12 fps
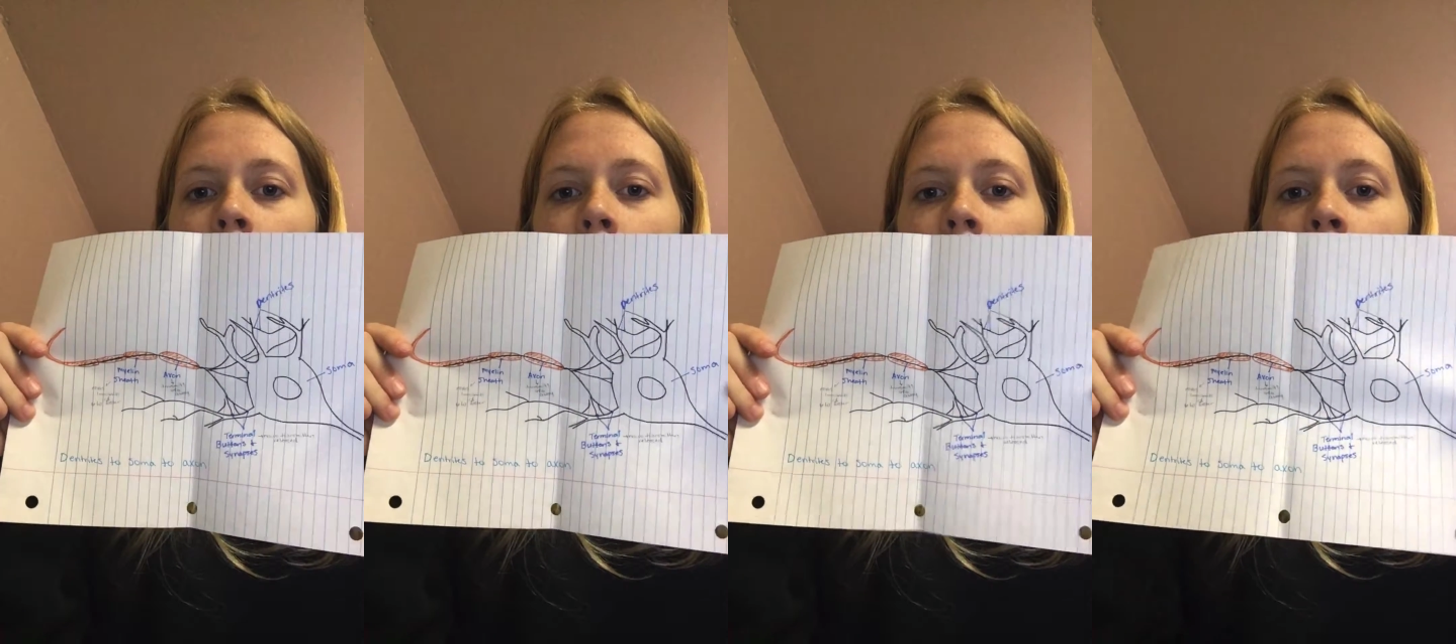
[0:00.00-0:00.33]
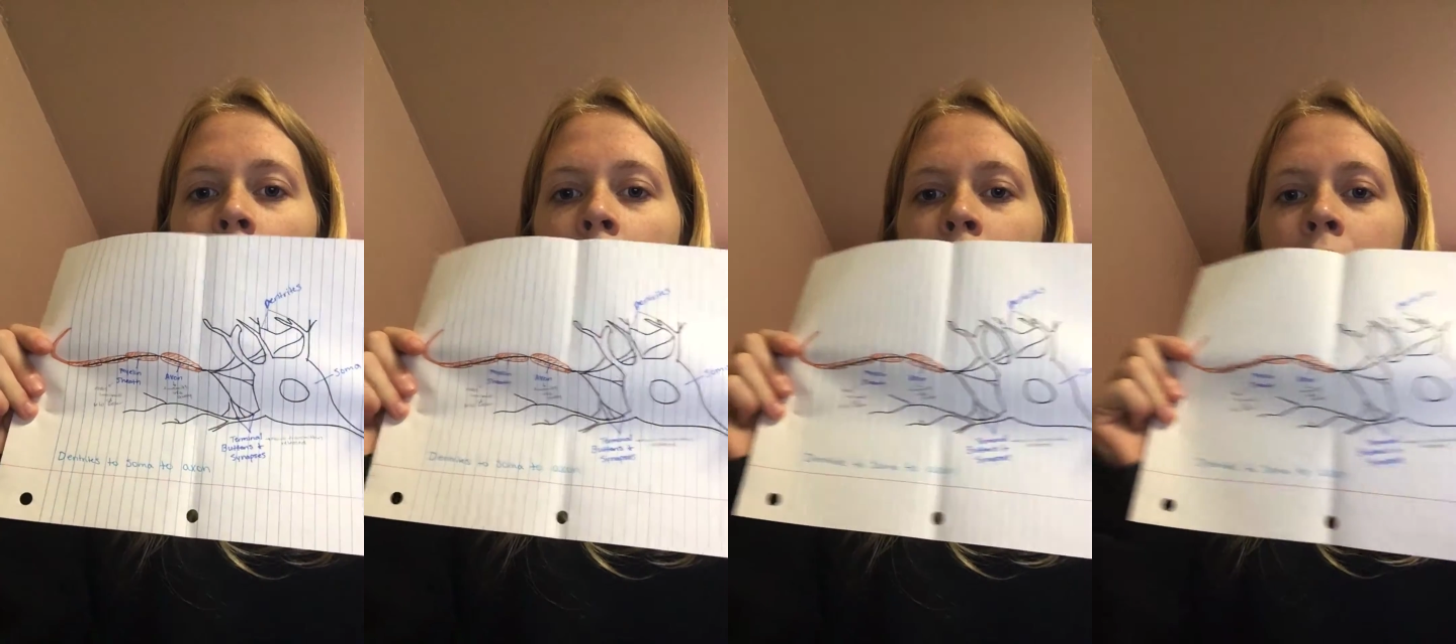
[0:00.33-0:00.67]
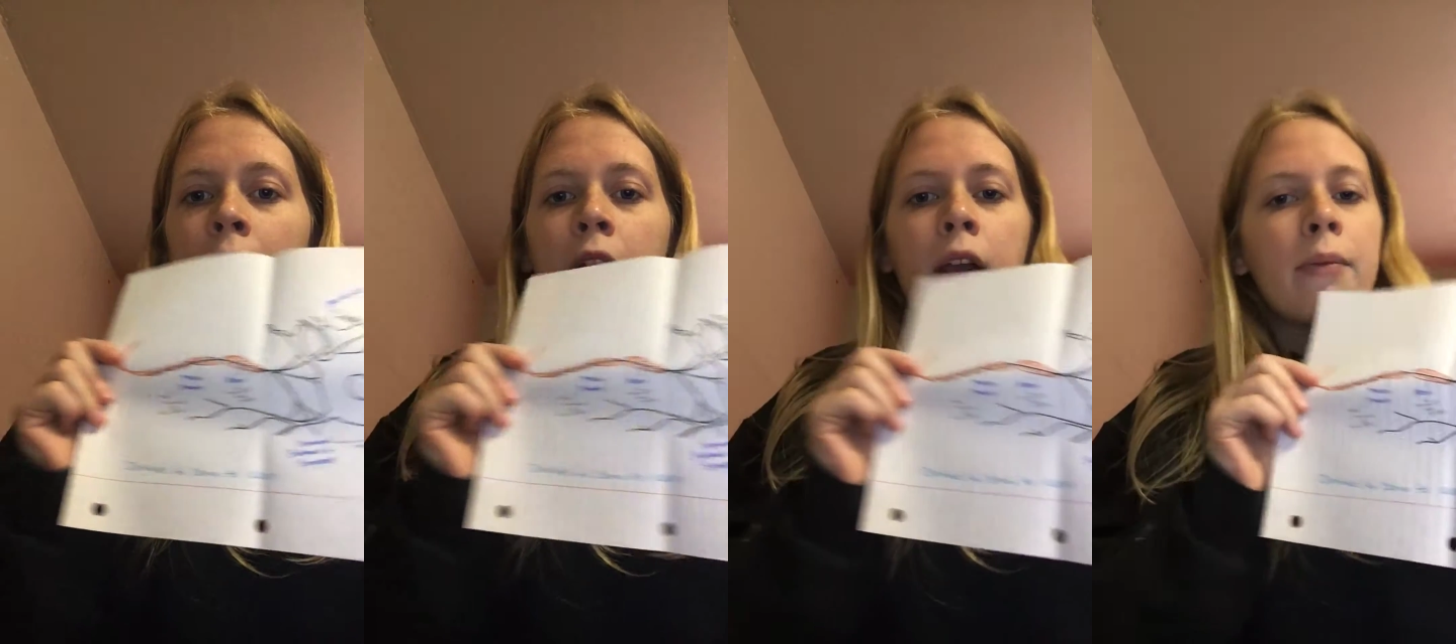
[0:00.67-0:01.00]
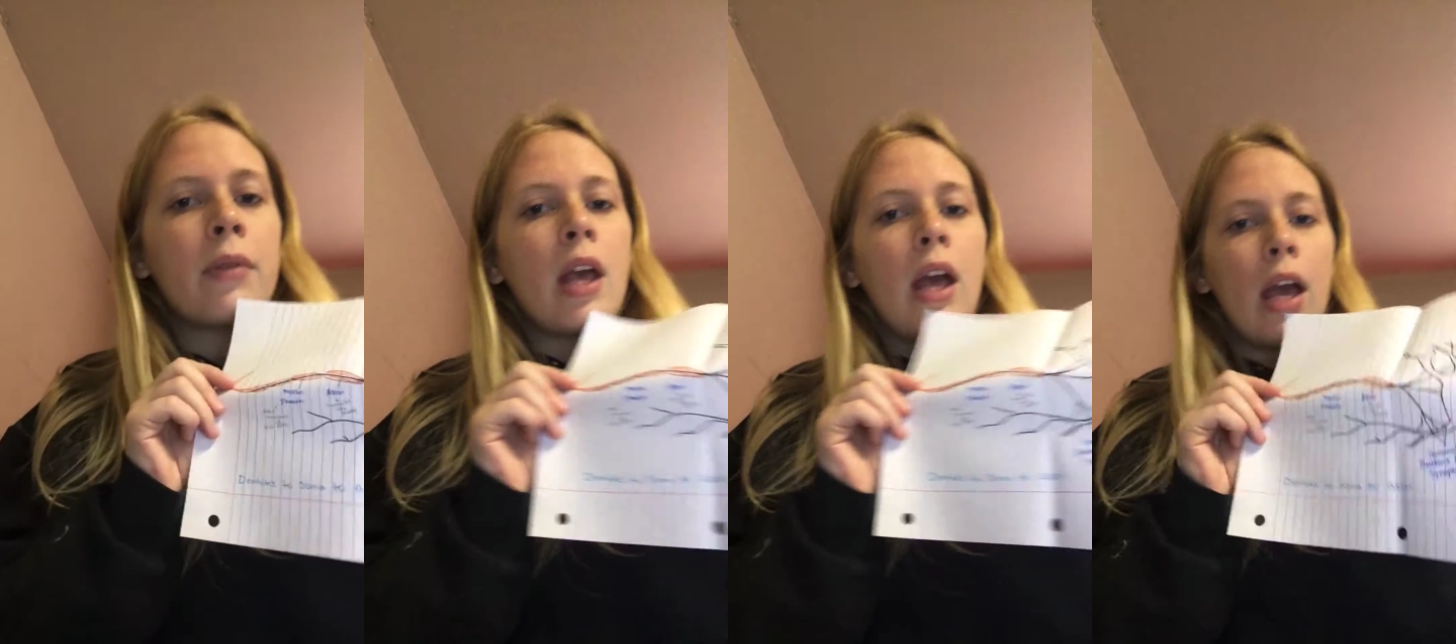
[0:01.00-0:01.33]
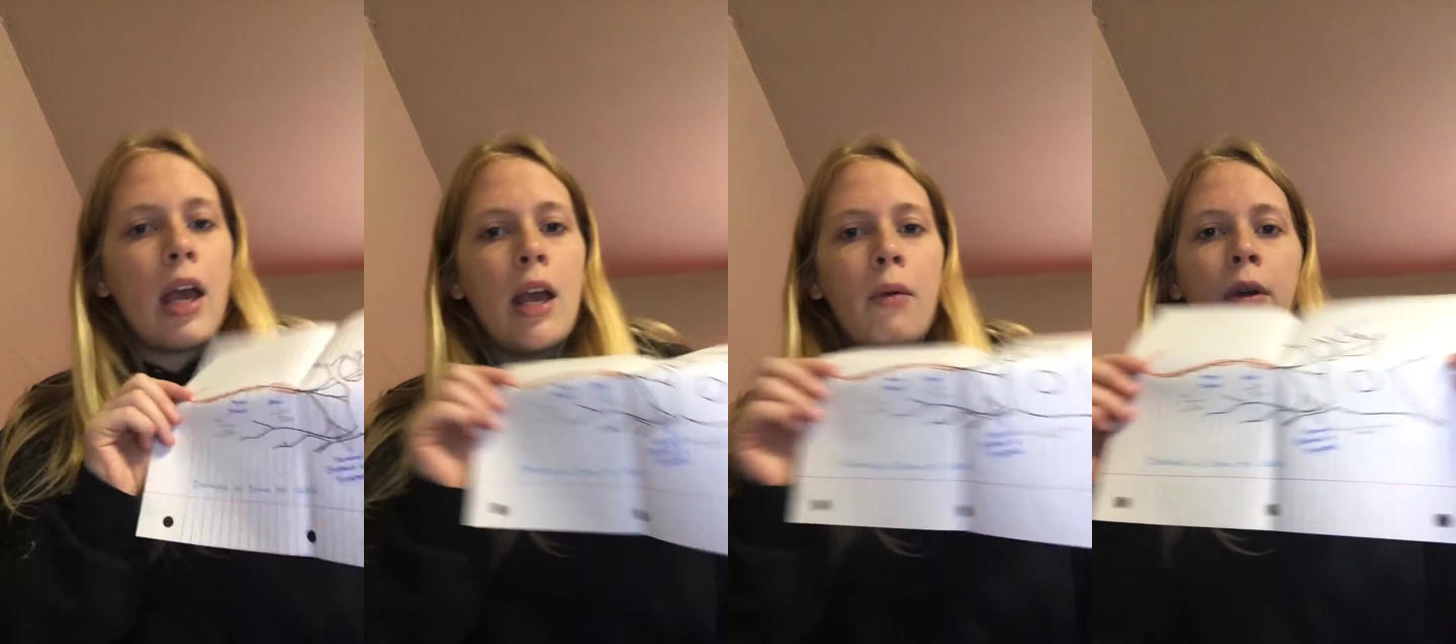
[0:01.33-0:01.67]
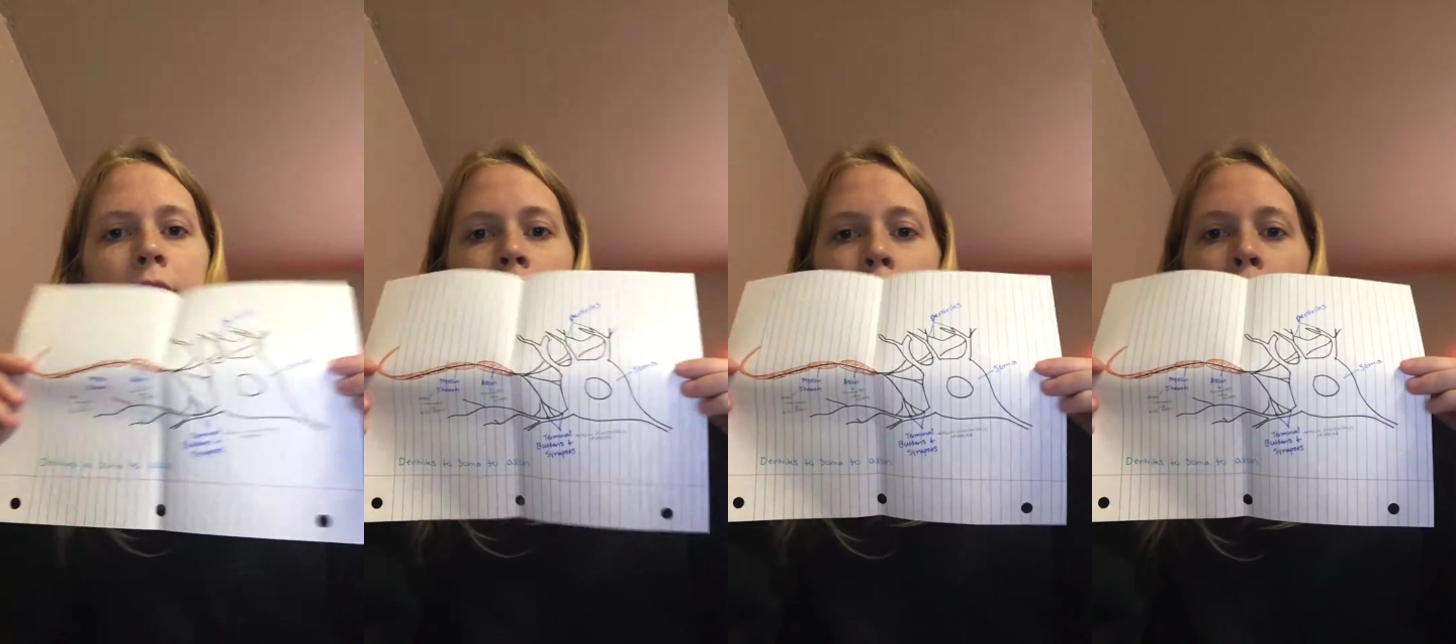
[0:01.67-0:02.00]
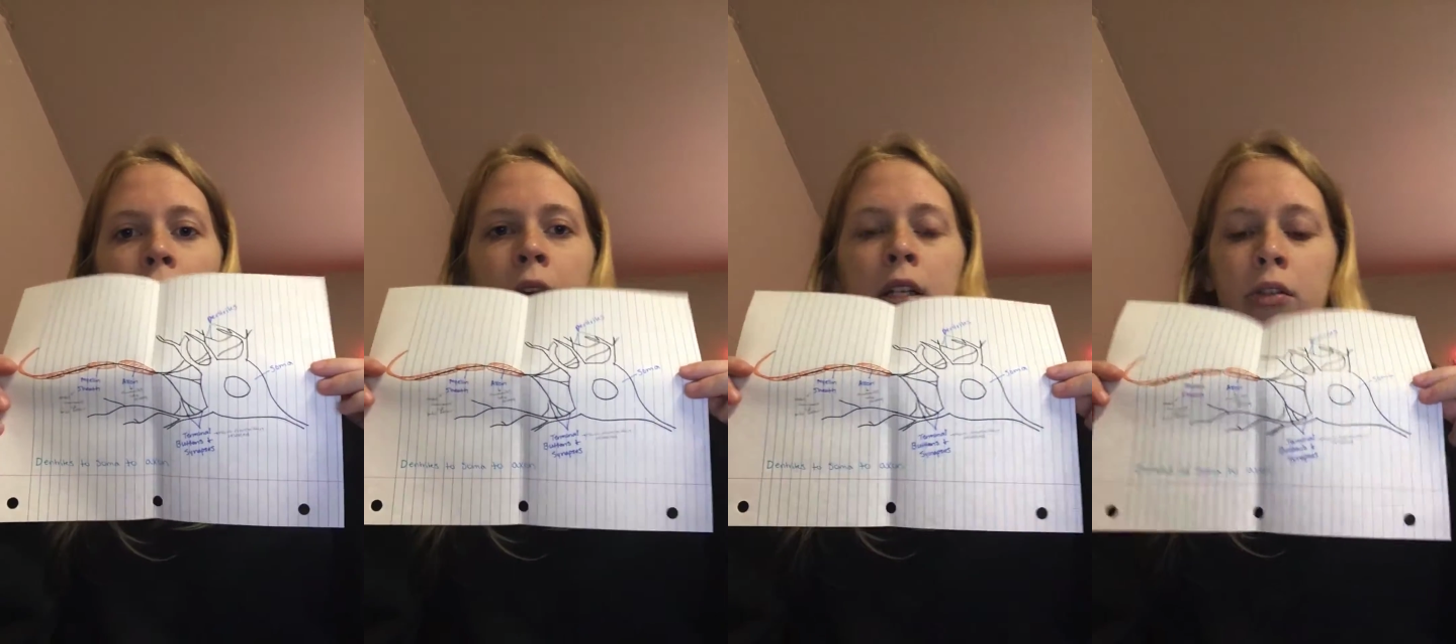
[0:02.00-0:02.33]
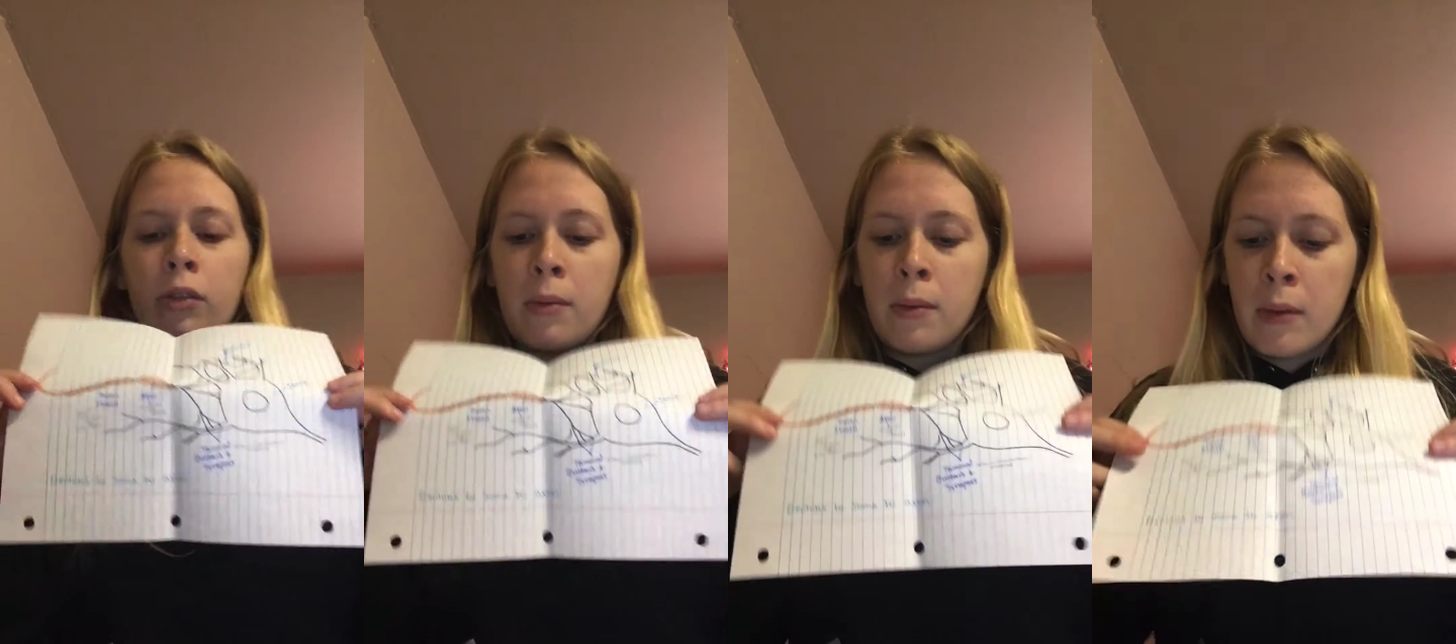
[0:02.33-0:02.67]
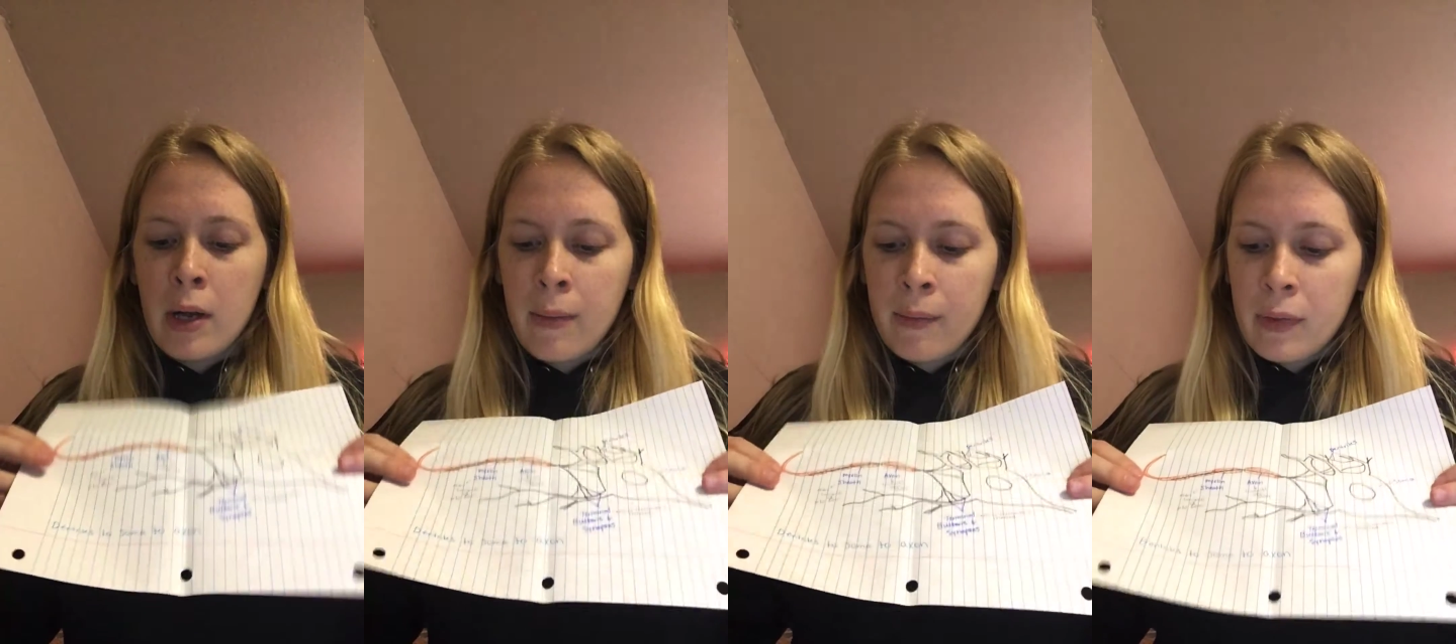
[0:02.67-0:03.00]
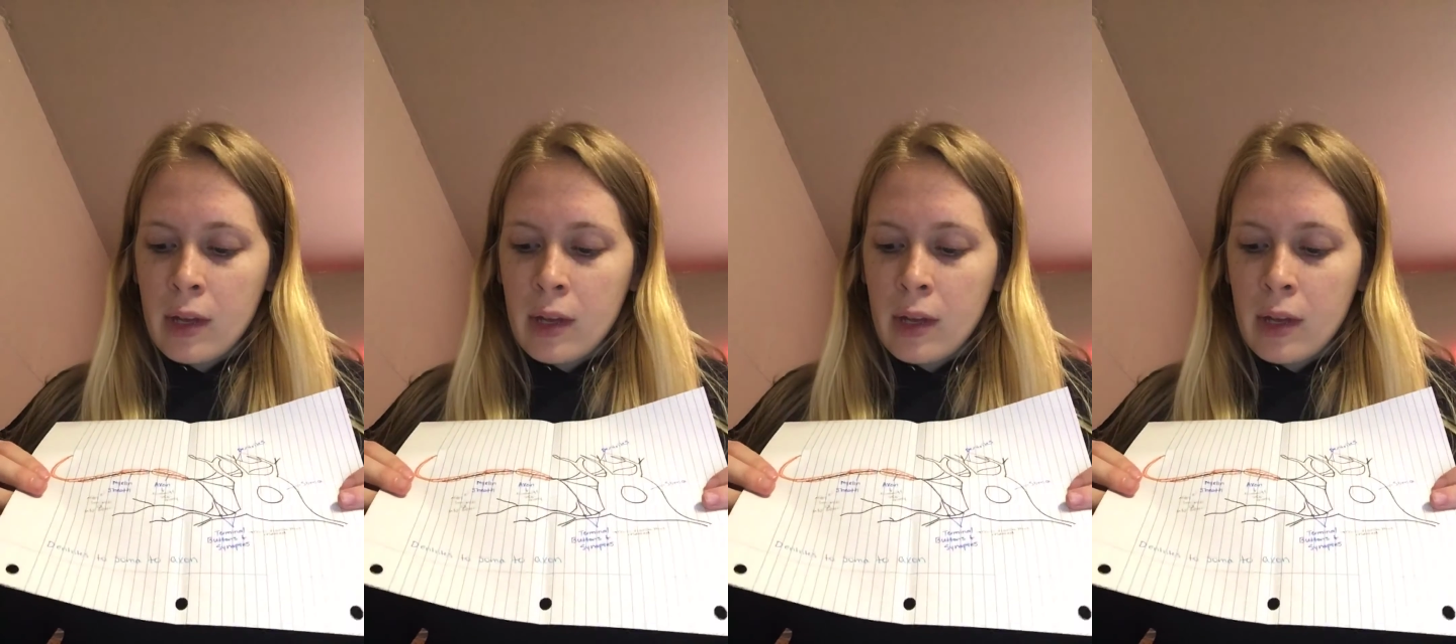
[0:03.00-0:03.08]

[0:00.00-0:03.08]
neuron right here, and what's important to remember